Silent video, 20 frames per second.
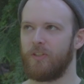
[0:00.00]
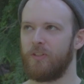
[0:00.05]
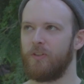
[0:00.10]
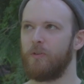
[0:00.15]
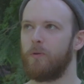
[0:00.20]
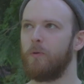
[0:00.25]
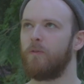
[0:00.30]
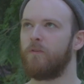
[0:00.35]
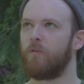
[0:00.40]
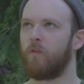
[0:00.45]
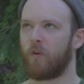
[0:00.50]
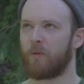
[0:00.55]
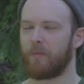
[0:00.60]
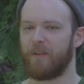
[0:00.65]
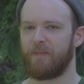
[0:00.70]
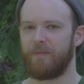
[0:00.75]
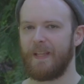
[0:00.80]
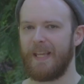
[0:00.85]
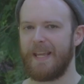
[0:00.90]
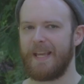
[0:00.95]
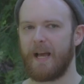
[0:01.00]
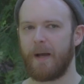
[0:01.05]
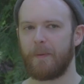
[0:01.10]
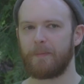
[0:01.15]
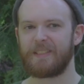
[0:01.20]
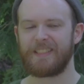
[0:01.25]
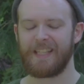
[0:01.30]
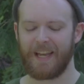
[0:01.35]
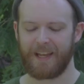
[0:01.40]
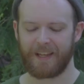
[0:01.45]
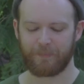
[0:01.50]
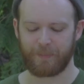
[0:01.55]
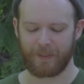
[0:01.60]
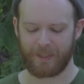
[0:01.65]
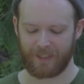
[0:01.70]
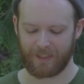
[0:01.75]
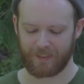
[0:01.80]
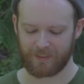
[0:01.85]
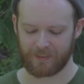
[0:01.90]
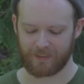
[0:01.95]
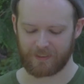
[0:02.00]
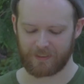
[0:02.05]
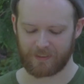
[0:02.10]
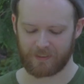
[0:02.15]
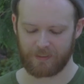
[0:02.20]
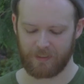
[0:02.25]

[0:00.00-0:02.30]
new form of being upset because